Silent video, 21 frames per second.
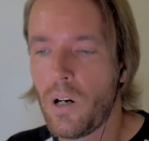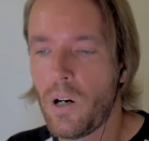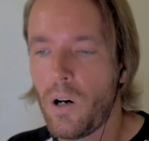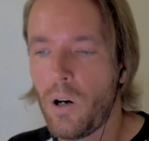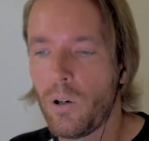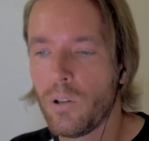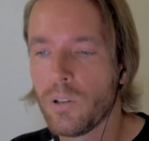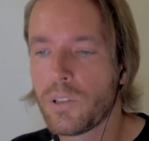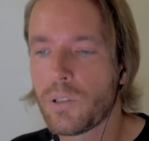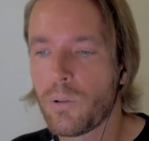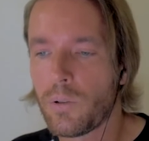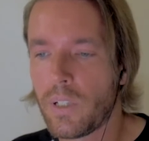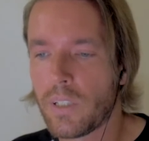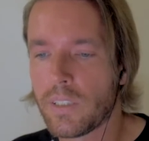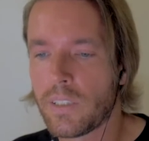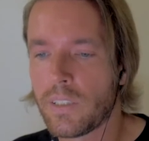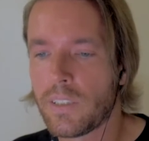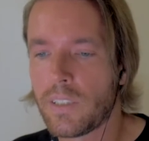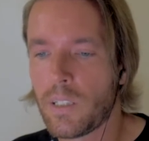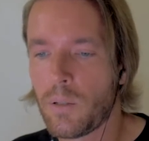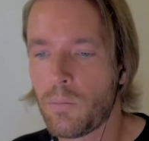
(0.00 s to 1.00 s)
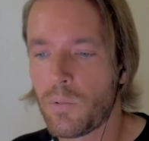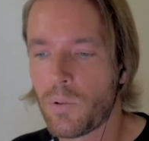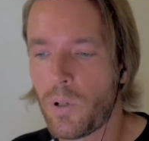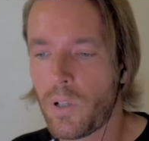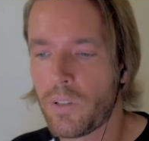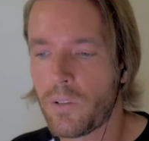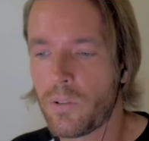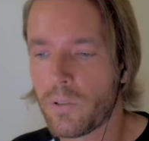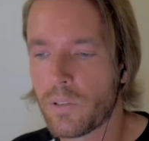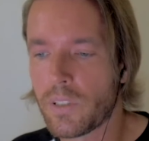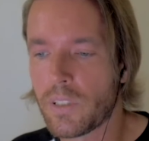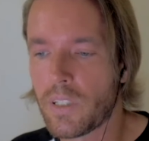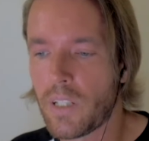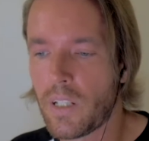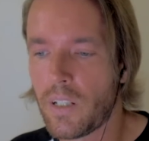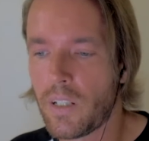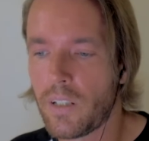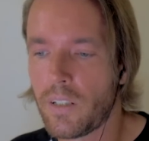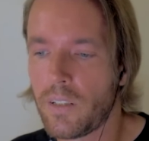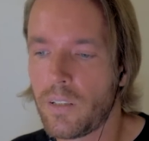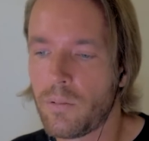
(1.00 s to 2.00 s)
also doesn't seem to
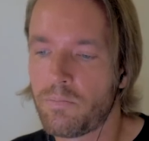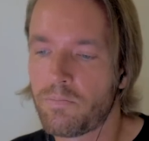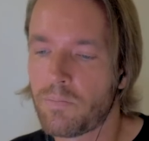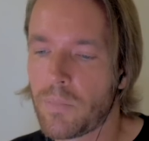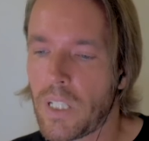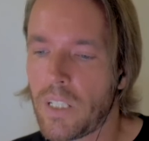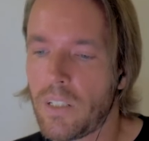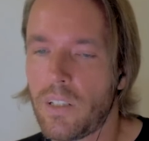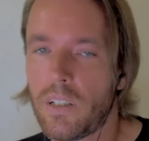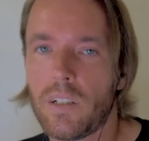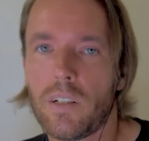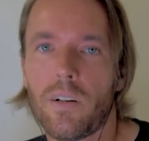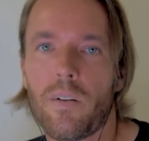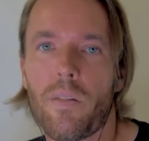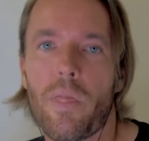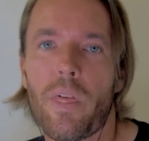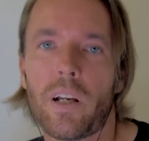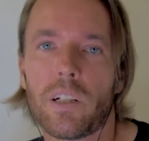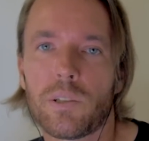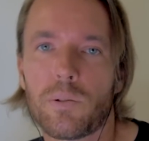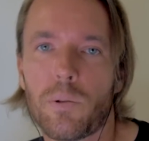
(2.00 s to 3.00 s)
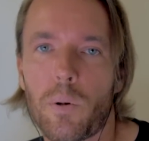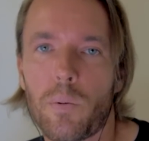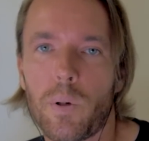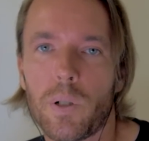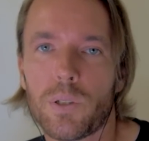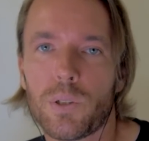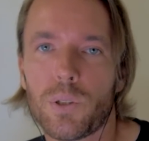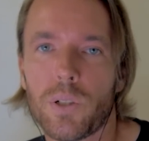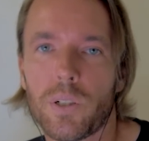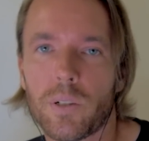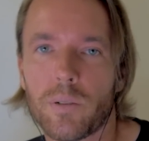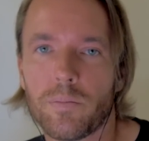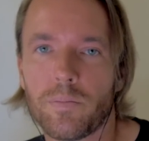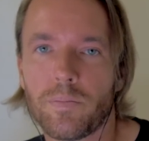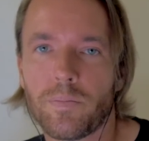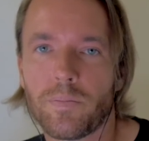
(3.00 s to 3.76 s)
understand. Thanks for watching.